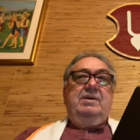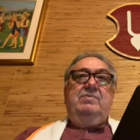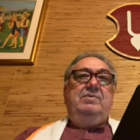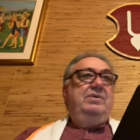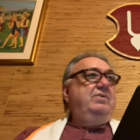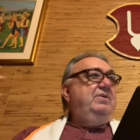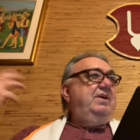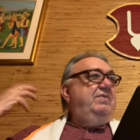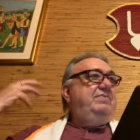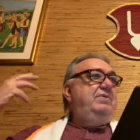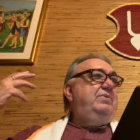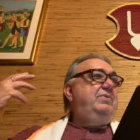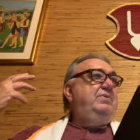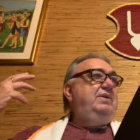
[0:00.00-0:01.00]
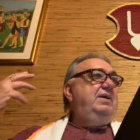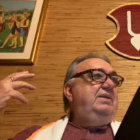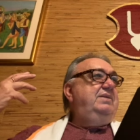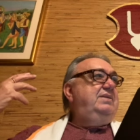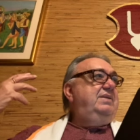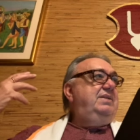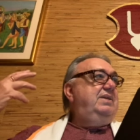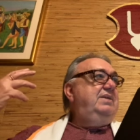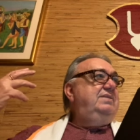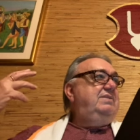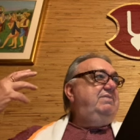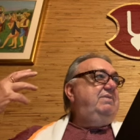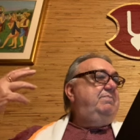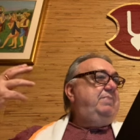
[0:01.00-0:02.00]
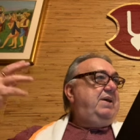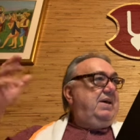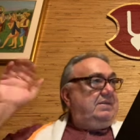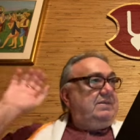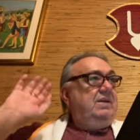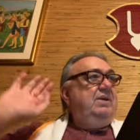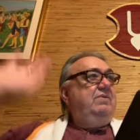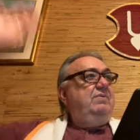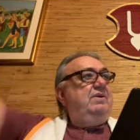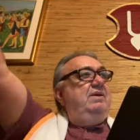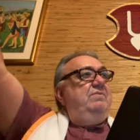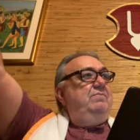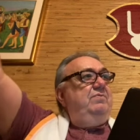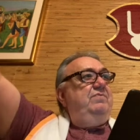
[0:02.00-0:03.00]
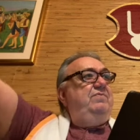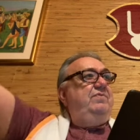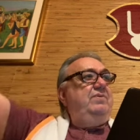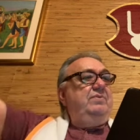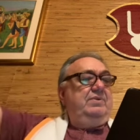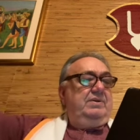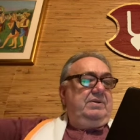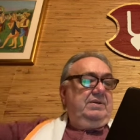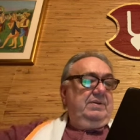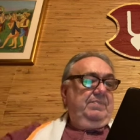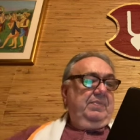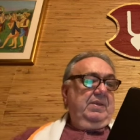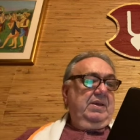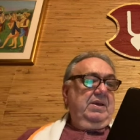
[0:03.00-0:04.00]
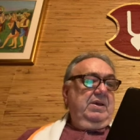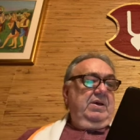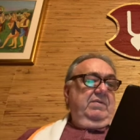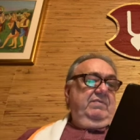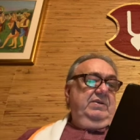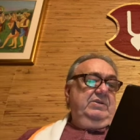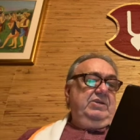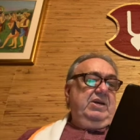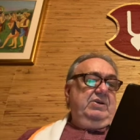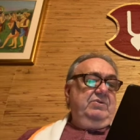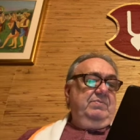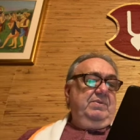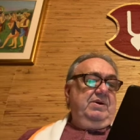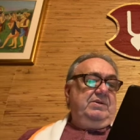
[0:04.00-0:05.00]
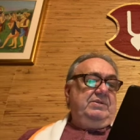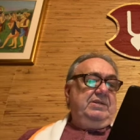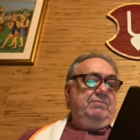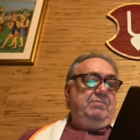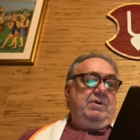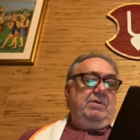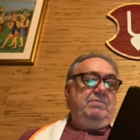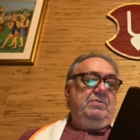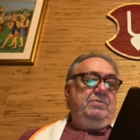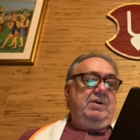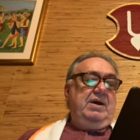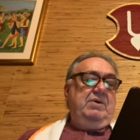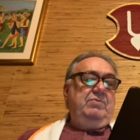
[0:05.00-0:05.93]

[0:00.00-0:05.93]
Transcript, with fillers: We don't have to hold on to things of the past. We got to move forward. Vijay Kumar said, Prabhu, I